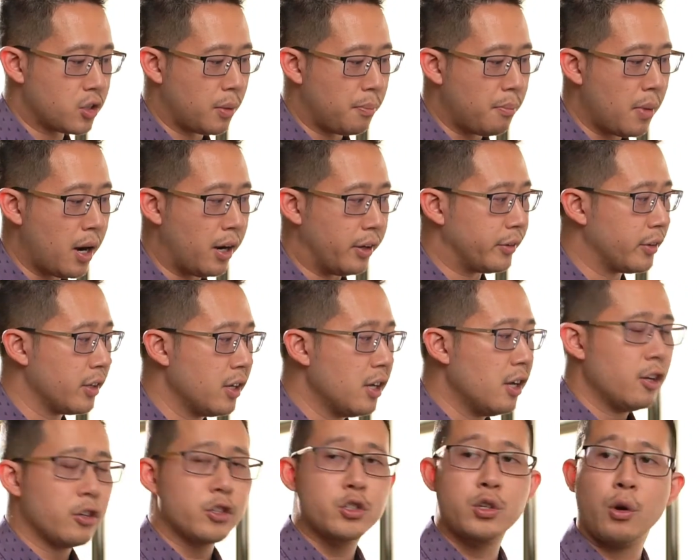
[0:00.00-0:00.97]
a month.
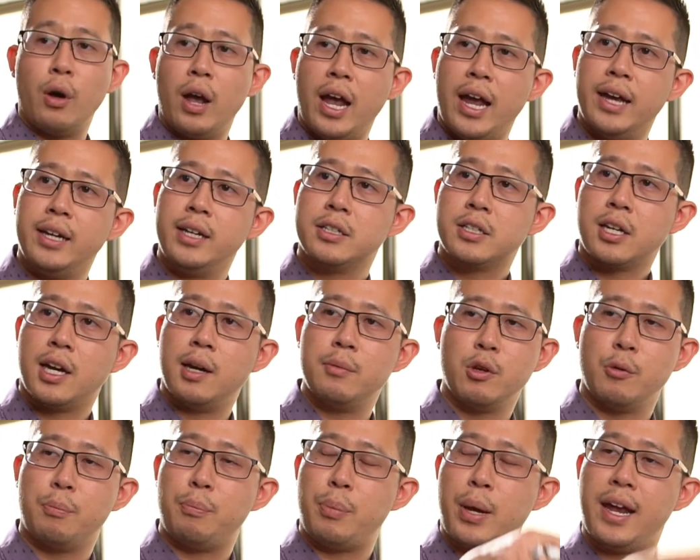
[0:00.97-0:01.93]
So anytime
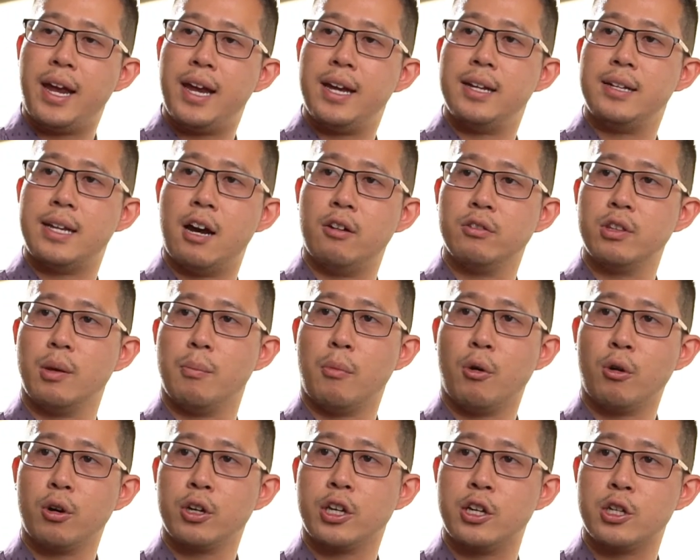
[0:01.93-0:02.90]
you pay down the
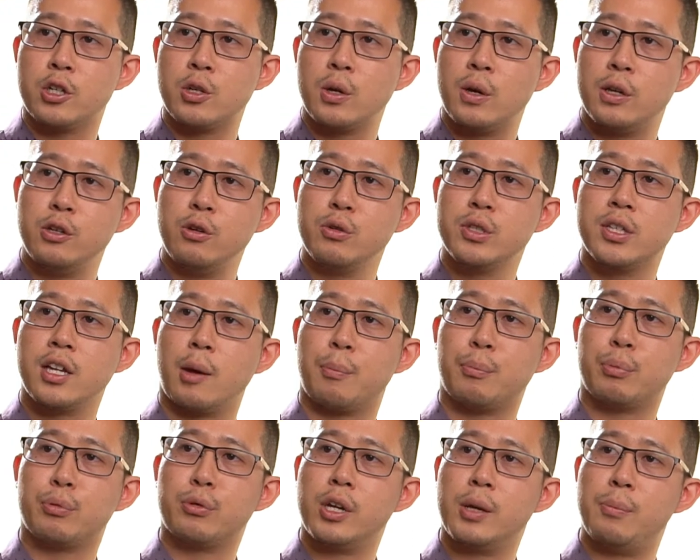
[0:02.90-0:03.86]
mortgage using a
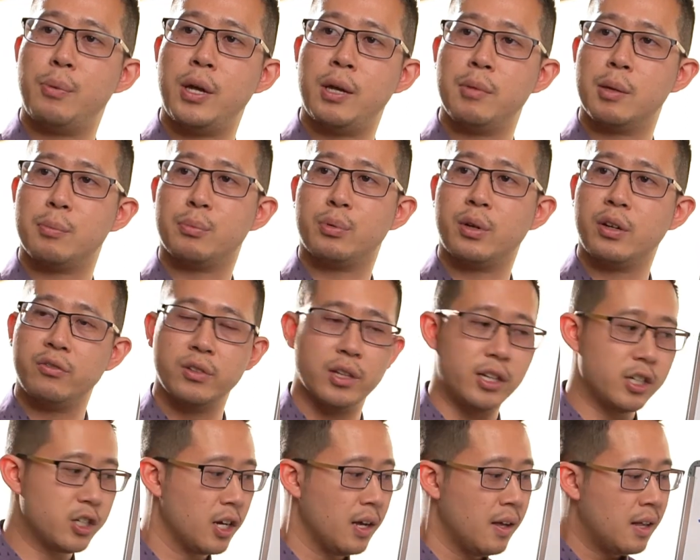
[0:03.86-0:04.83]
prepayment
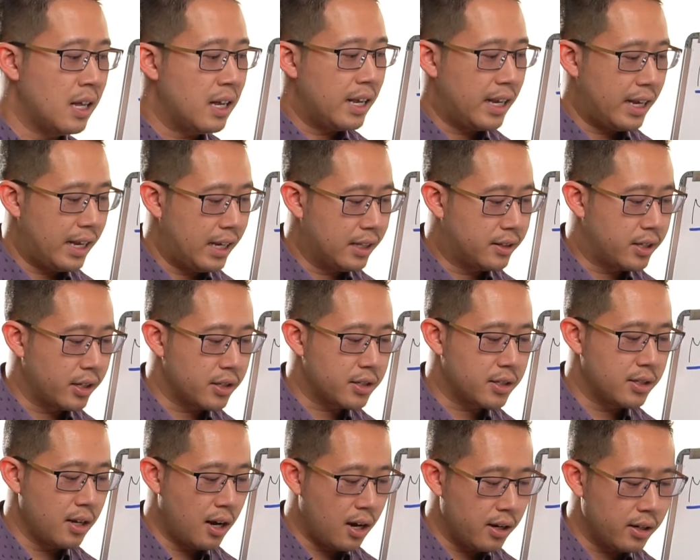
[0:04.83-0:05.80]
privilege, it does
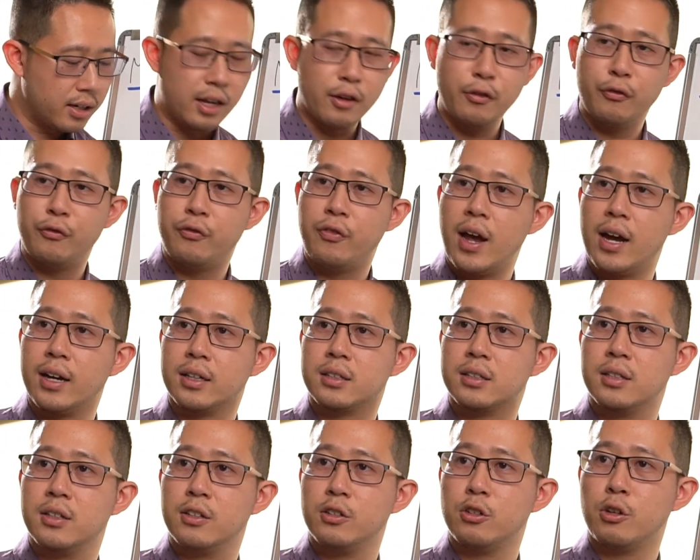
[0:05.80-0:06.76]
not
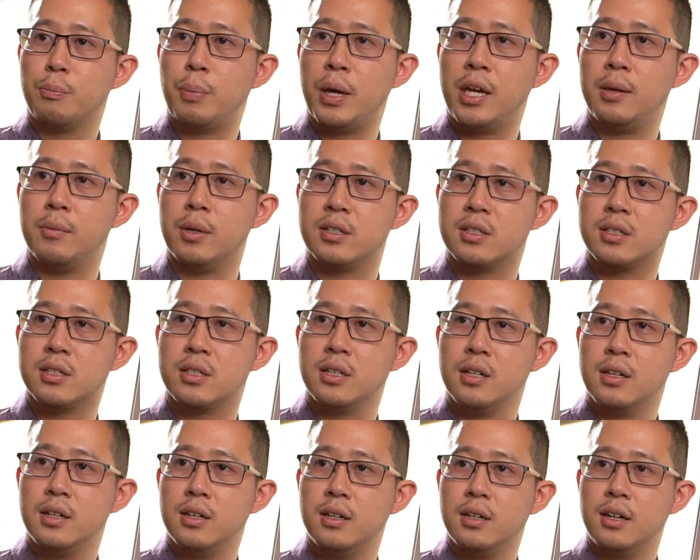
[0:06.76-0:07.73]
affect your payments.
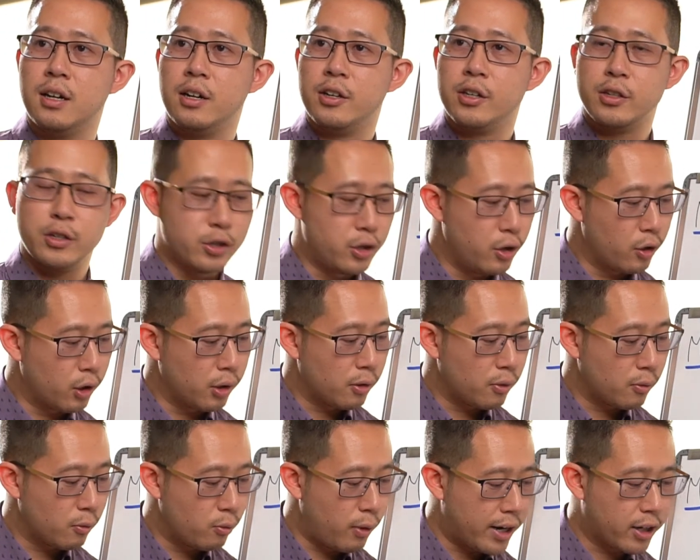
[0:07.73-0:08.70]
Your
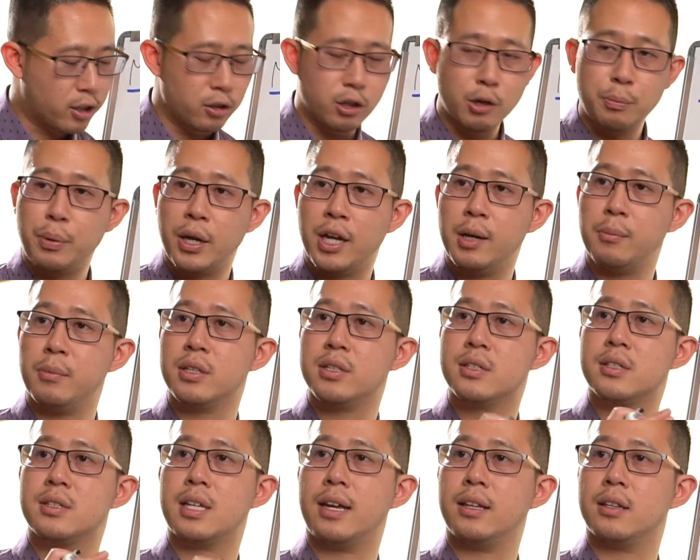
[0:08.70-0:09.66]
regular payments
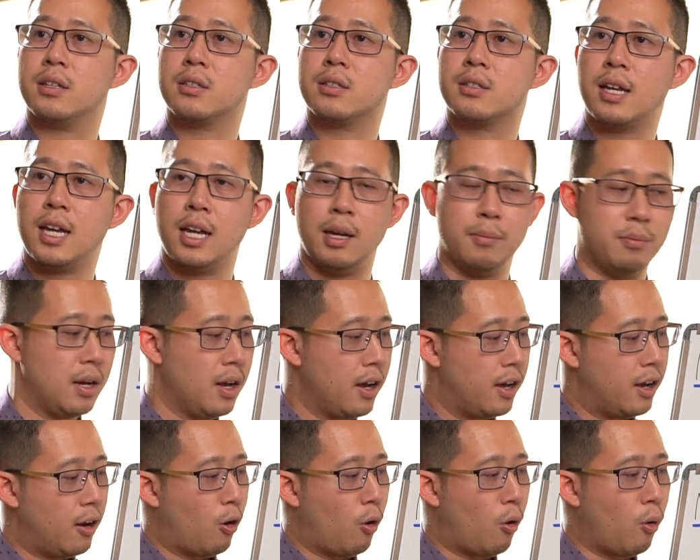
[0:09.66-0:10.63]
stay the same.
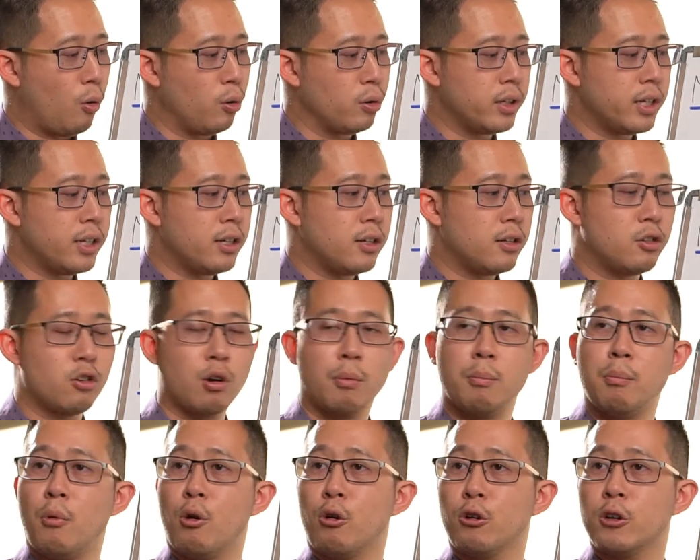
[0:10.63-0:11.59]
Only your
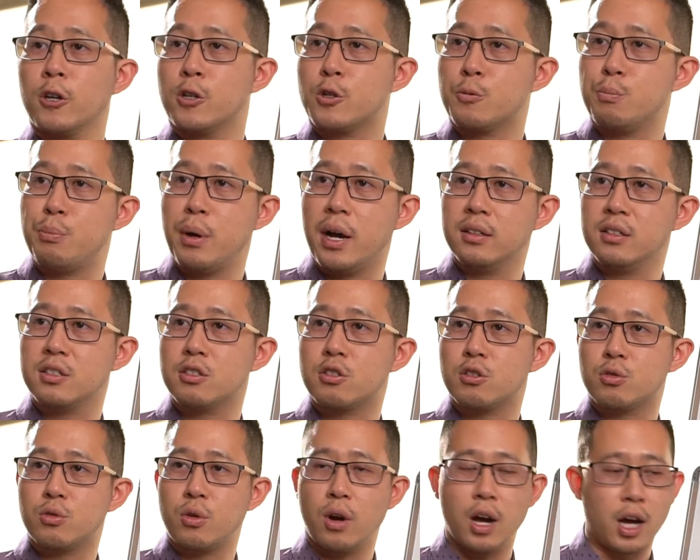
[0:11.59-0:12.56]
mortgage balance
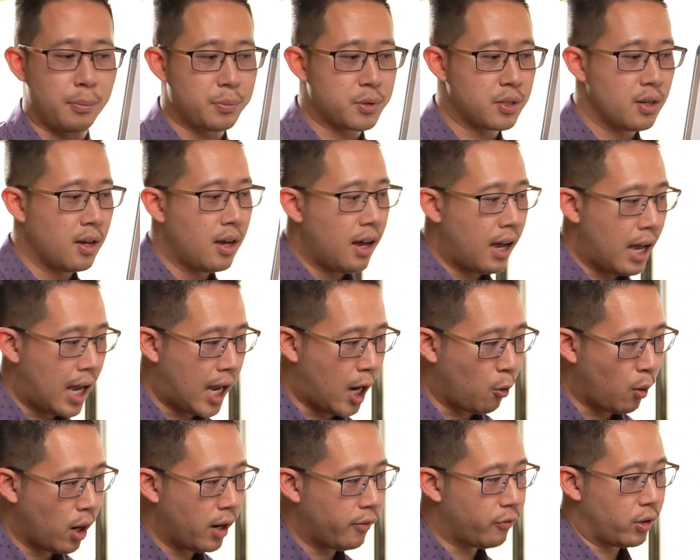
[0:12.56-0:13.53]
drops.
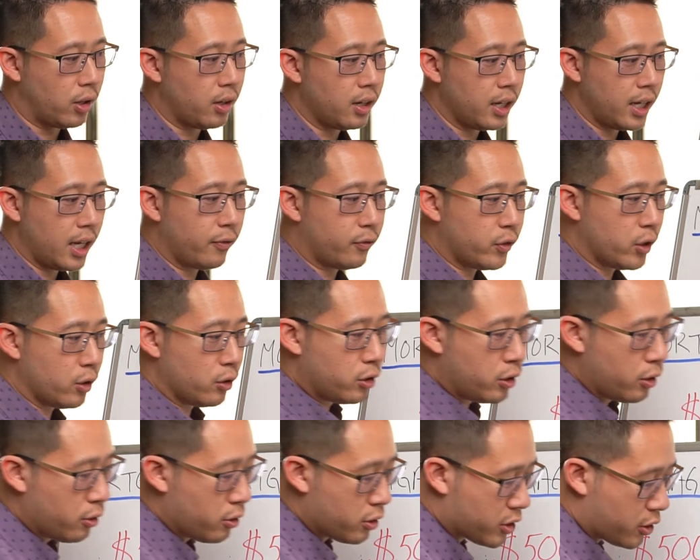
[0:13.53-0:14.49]
However, if you
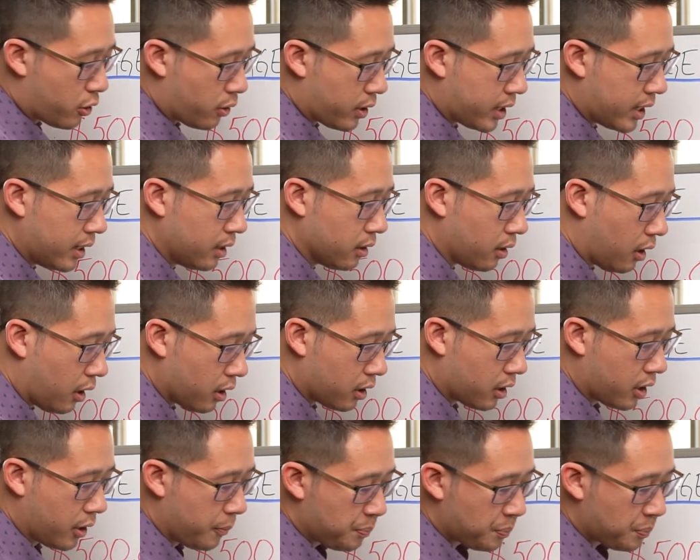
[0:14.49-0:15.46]
use your
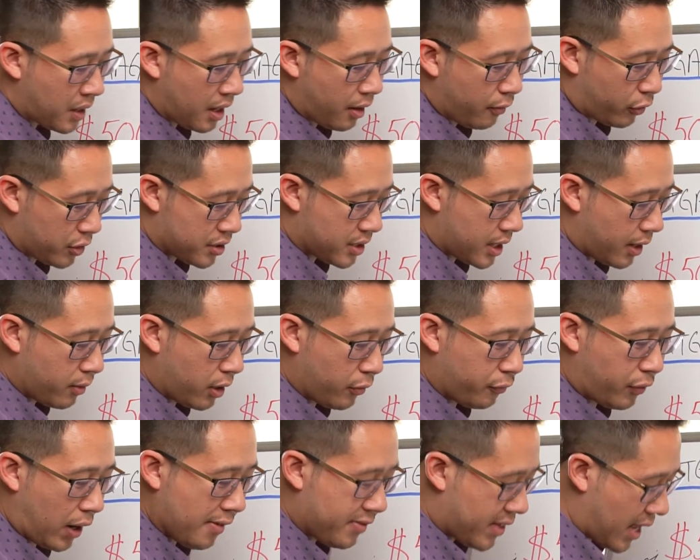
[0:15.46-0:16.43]
HELOC for
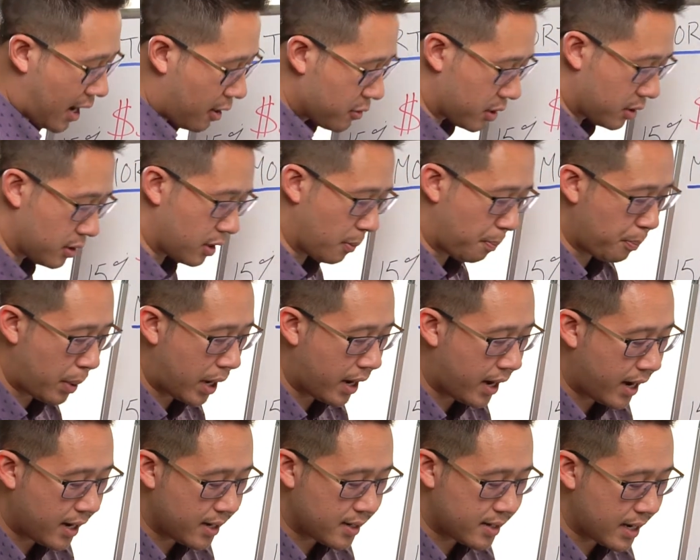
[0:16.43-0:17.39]
$75,000 to
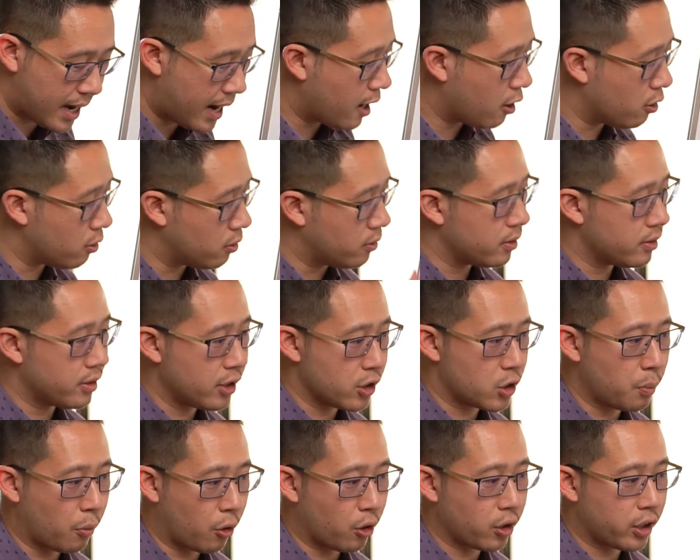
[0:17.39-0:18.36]
pay down
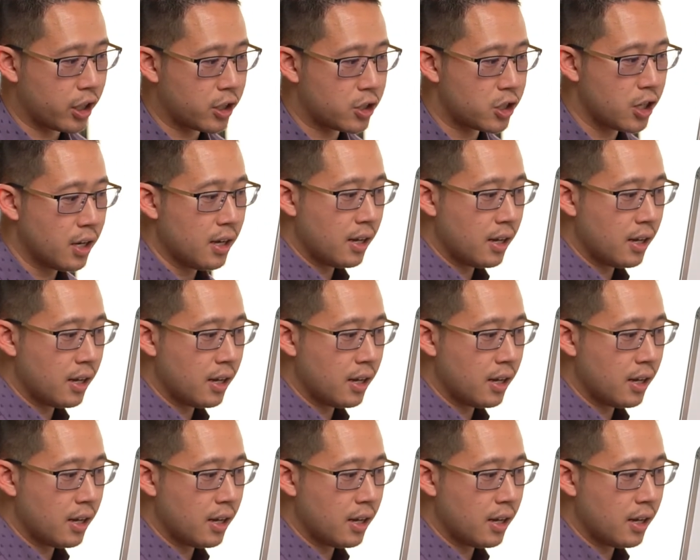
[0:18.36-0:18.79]
this mortgage,